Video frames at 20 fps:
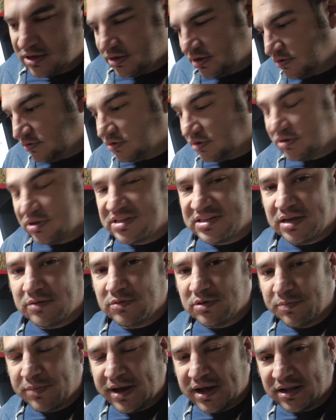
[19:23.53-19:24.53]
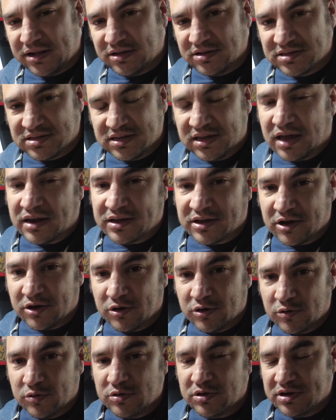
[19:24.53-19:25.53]
You do the same with the pedals, let it
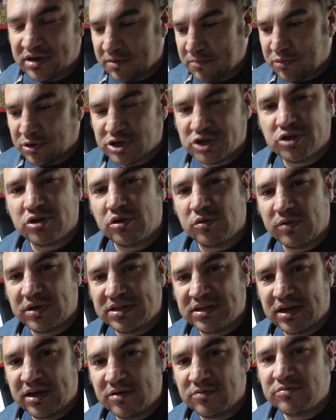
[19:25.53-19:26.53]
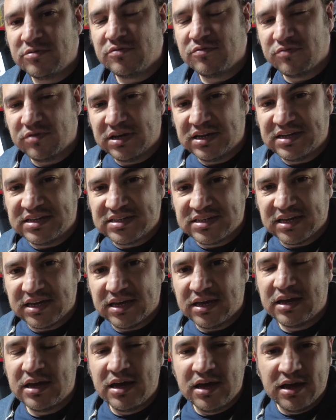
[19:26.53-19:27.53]
go, and then push it all the way down, release it,
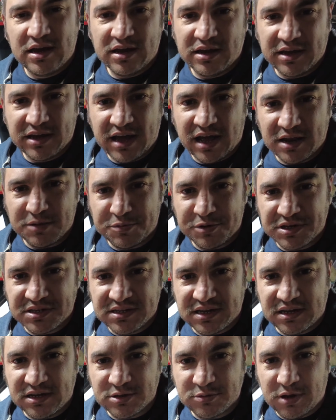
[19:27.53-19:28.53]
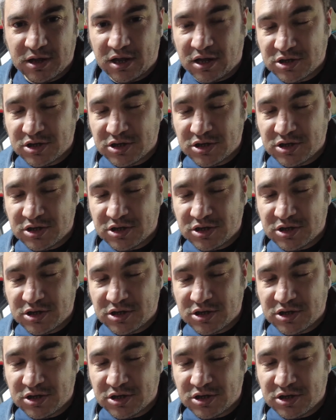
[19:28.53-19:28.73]
and it calibrates that as well.